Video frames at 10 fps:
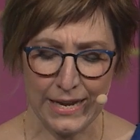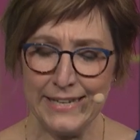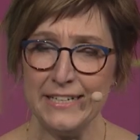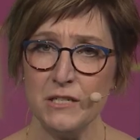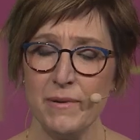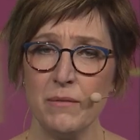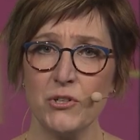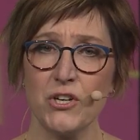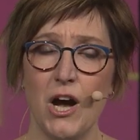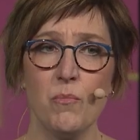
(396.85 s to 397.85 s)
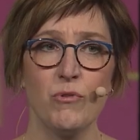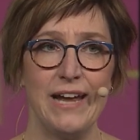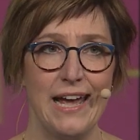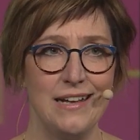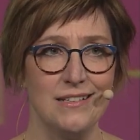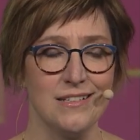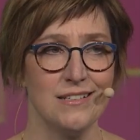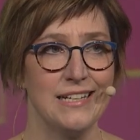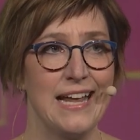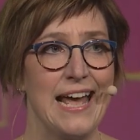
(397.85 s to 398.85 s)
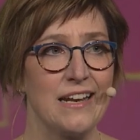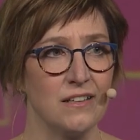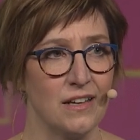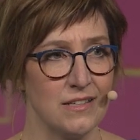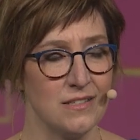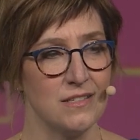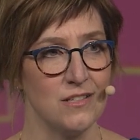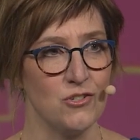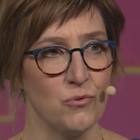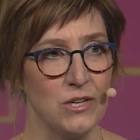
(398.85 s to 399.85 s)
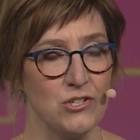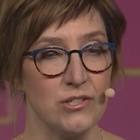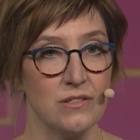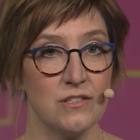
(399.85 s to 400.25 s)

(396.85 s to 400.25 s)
I need to be able to comprehend and analyze the situation